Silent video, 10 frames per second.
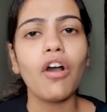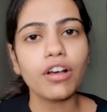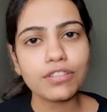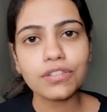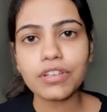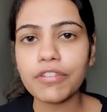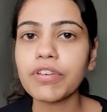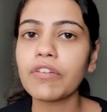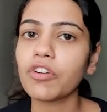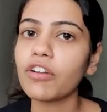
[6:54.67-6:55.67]
Also, if
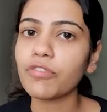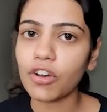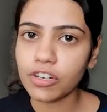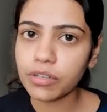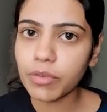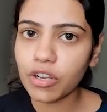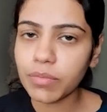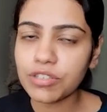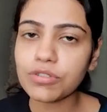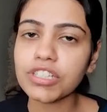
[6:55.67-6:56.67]
you have not followed me on
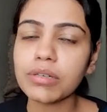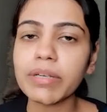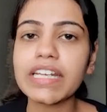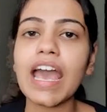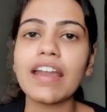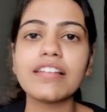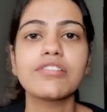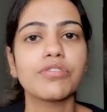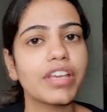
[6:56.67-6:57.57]
my social media handles,